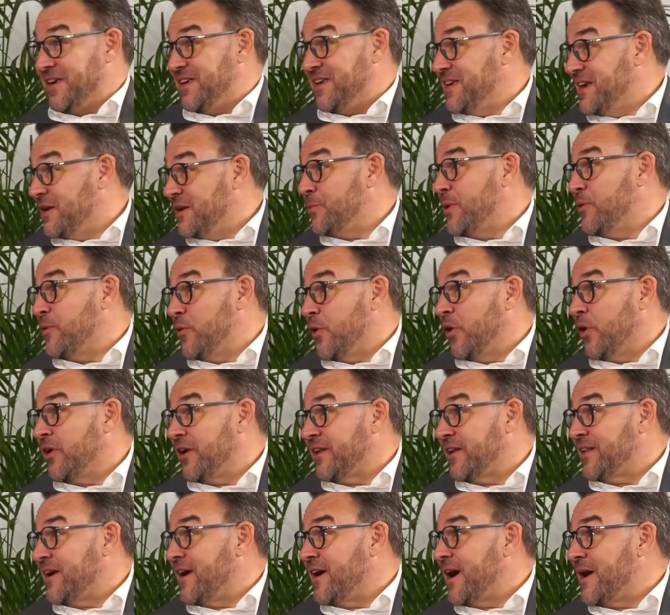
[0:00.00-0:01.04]
think here we
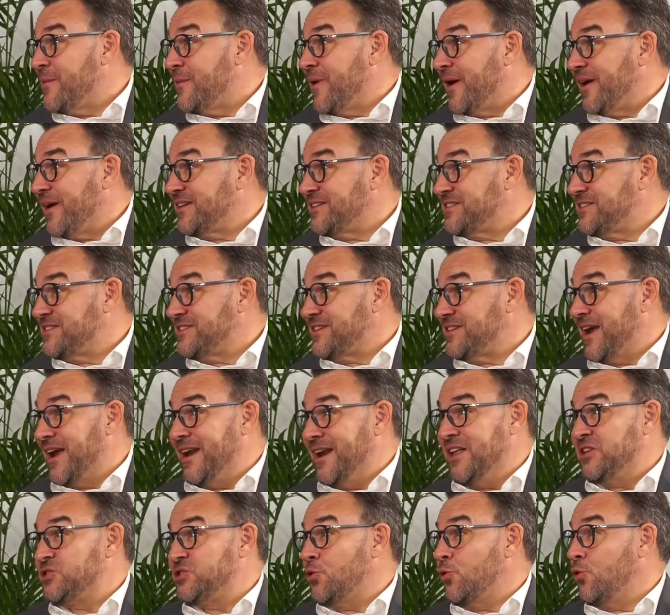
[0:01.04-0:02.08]
are at IMEX,
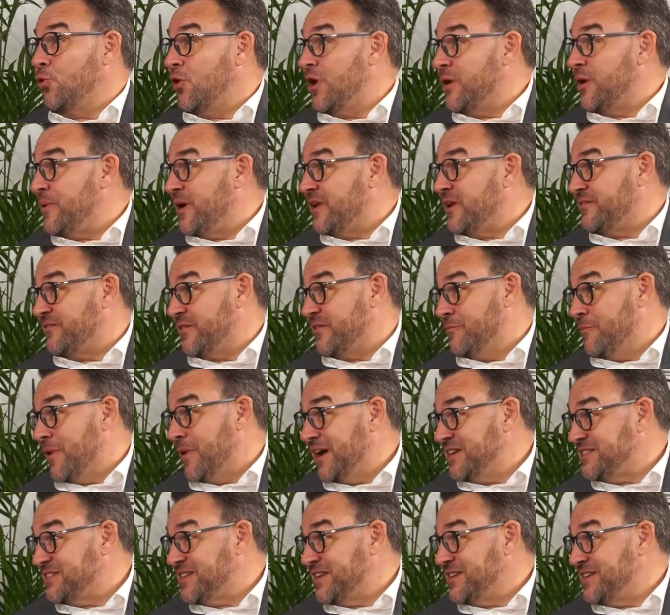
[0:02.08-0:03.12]
and it's all about the
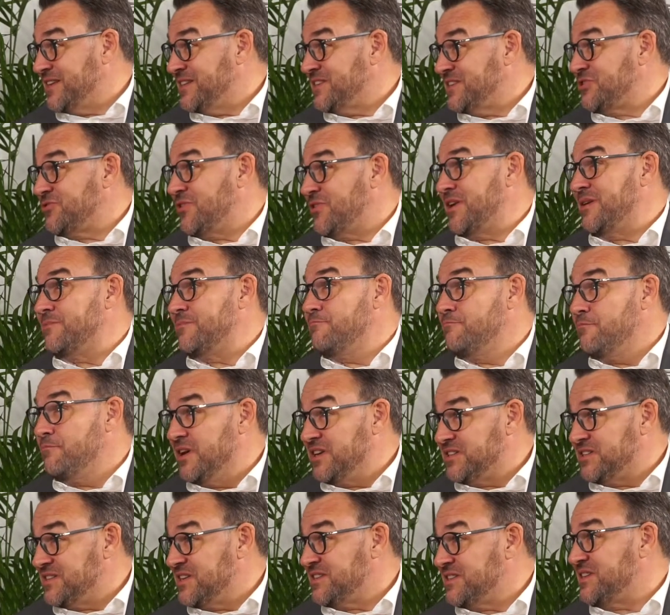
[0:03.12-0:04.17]
MICE industry,
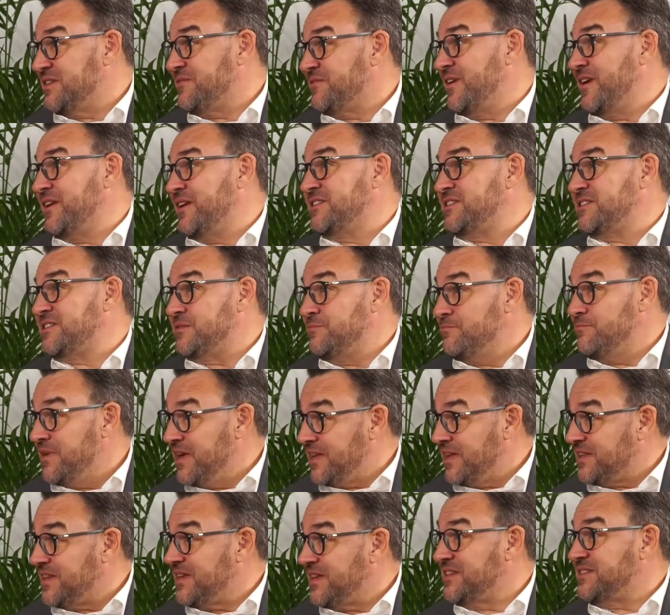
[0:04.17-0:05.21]
business events,
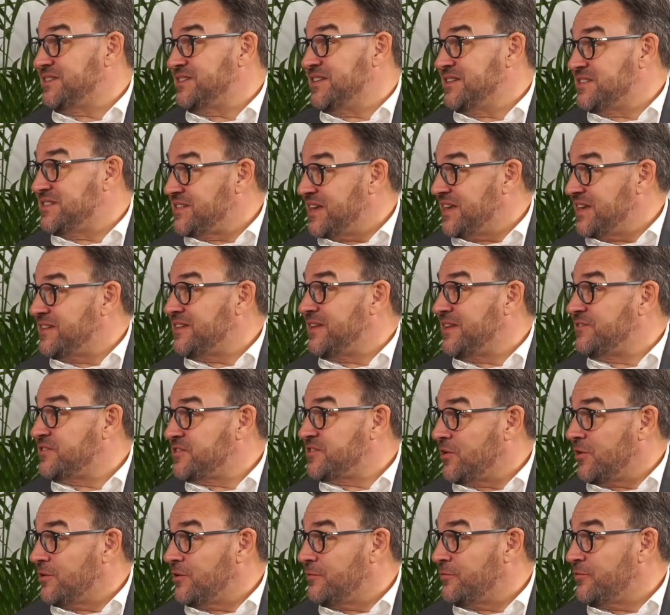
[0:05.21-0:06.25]
meetings,
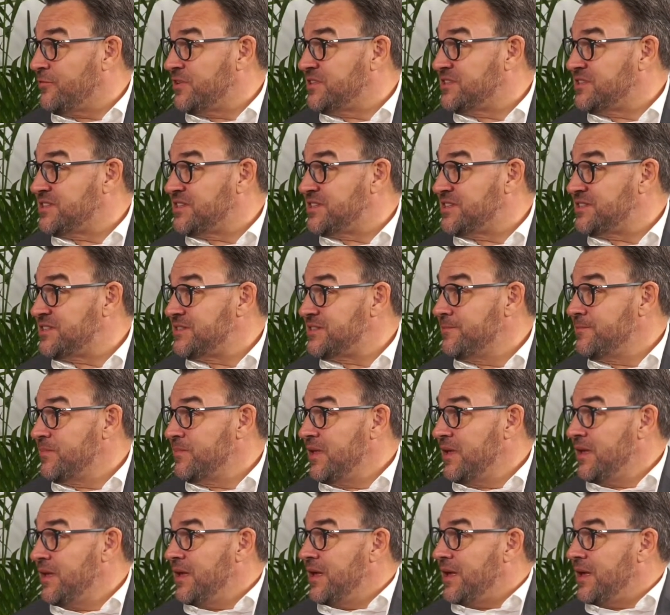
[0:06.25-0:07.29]
incentives, conferences.
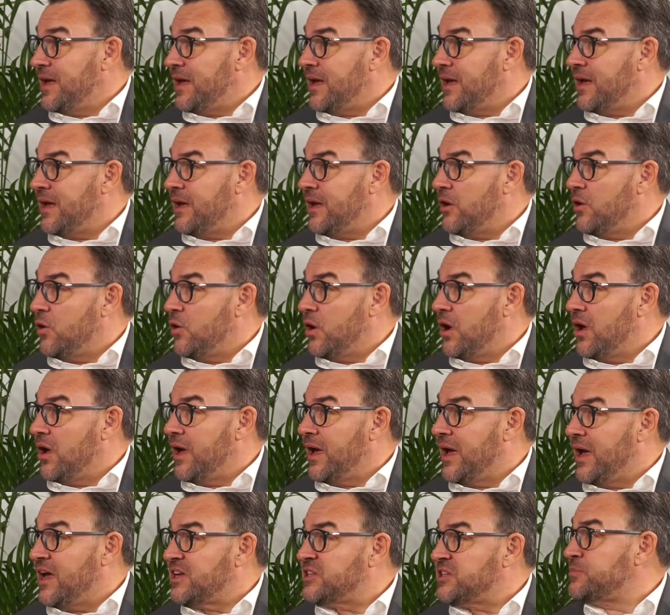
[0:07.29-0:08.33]

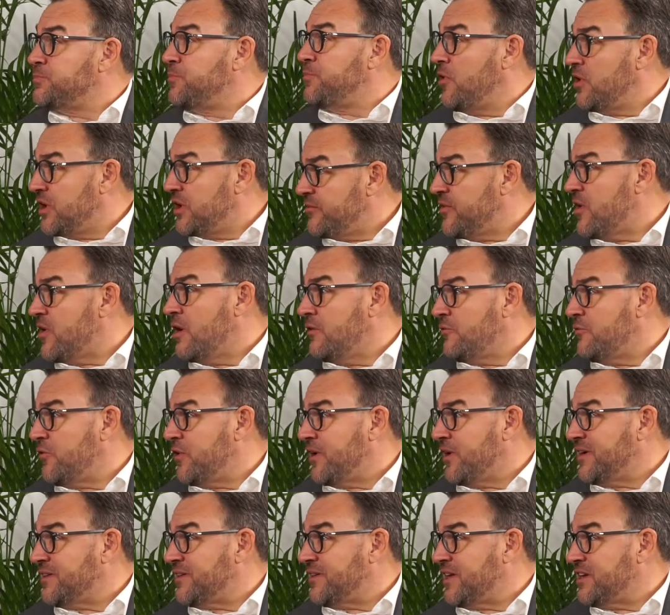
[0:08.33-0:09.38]
As part of our
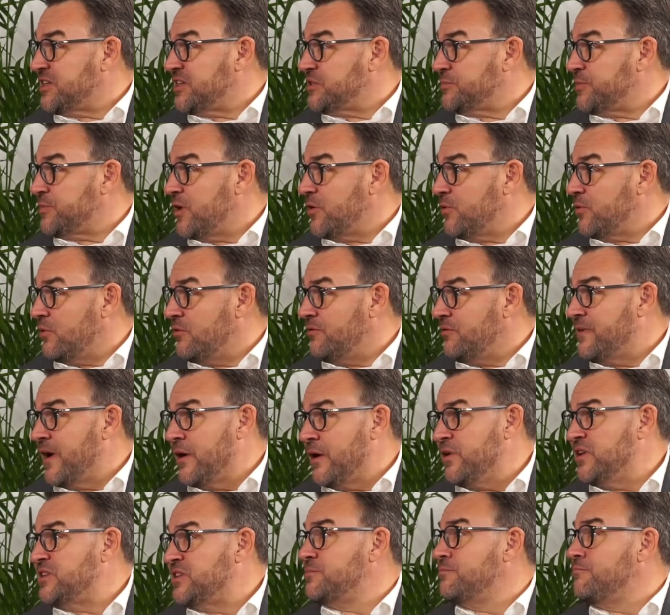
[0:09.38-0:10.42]
offering at Expo,
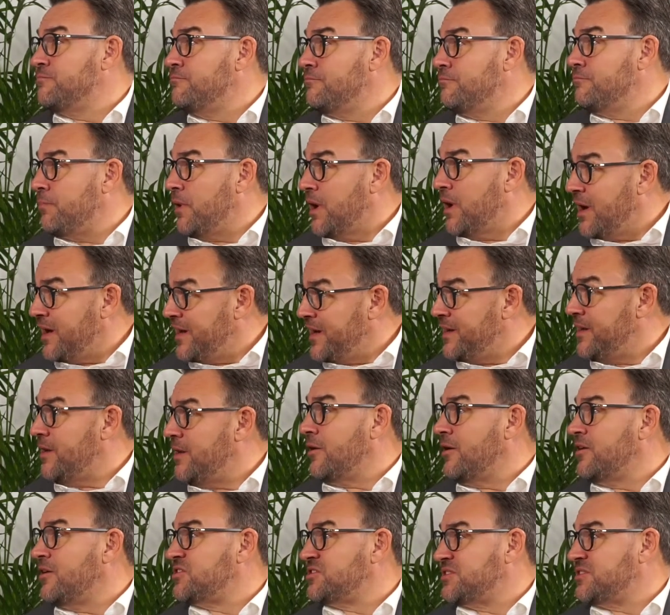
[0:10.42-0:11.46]
although it's by and
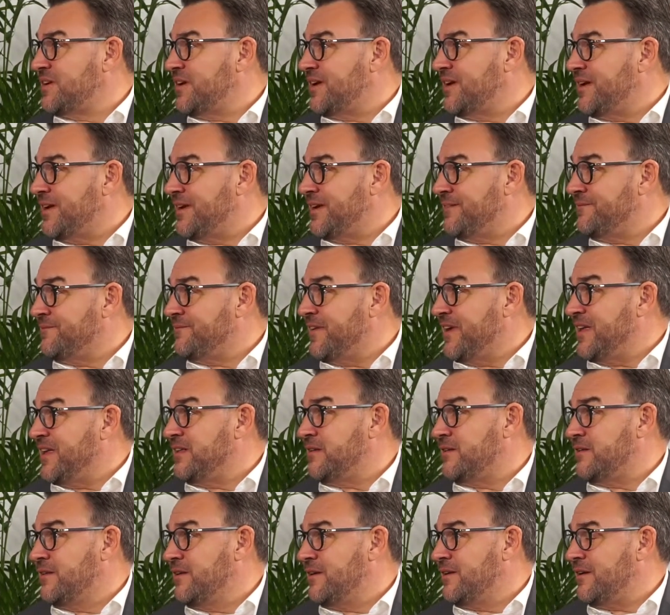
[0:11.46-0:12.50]
large
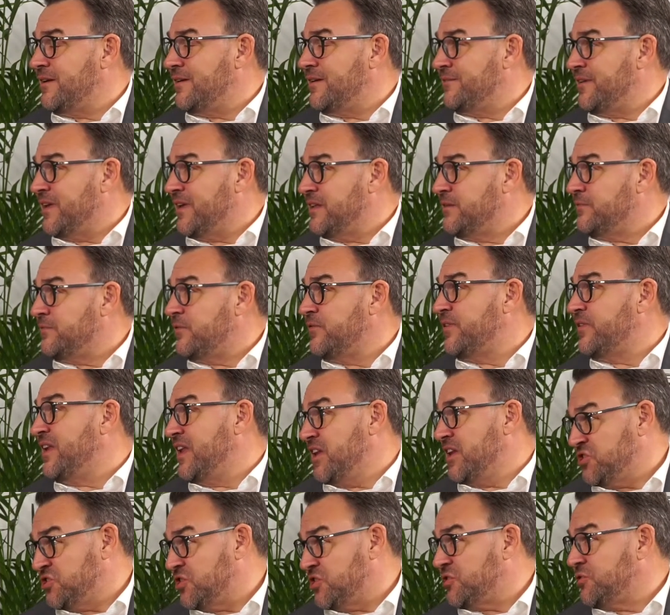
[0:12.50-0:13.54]
an event for the
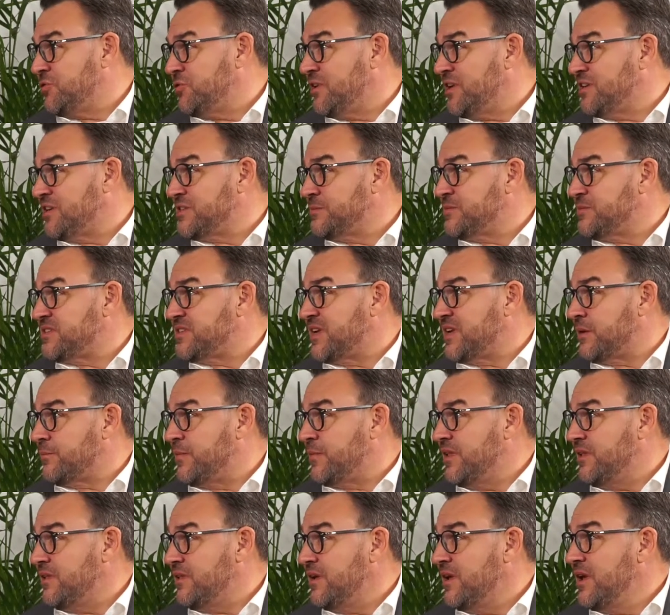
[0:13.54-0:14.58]
leisure tourism
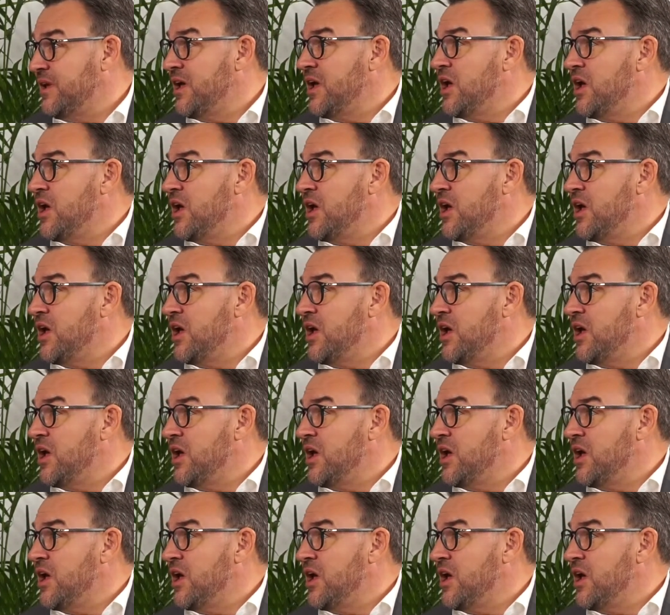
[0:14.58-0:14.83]
segment,